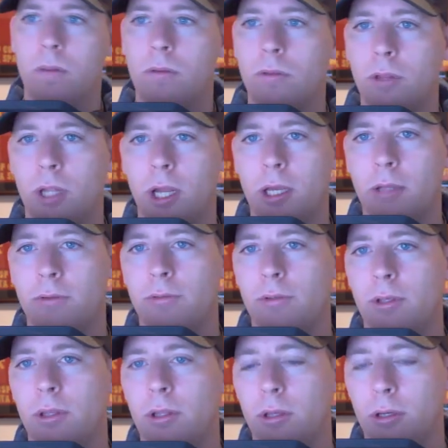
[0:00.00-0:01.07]
so that I can
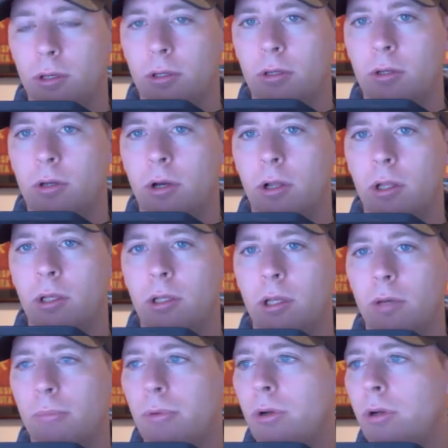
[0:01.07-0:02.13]
see the calling
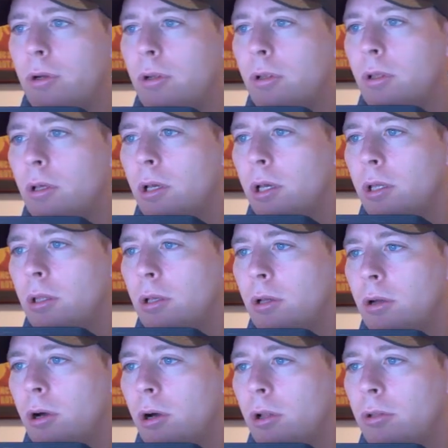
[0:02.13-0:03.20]
number and the
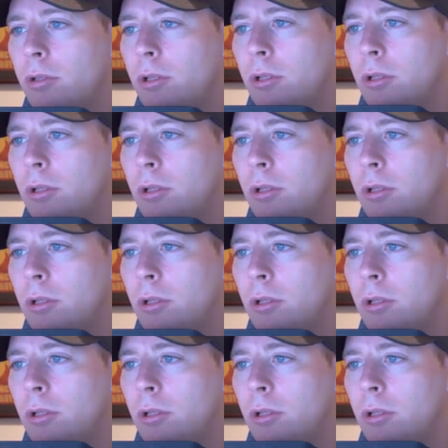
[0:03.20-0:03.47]
called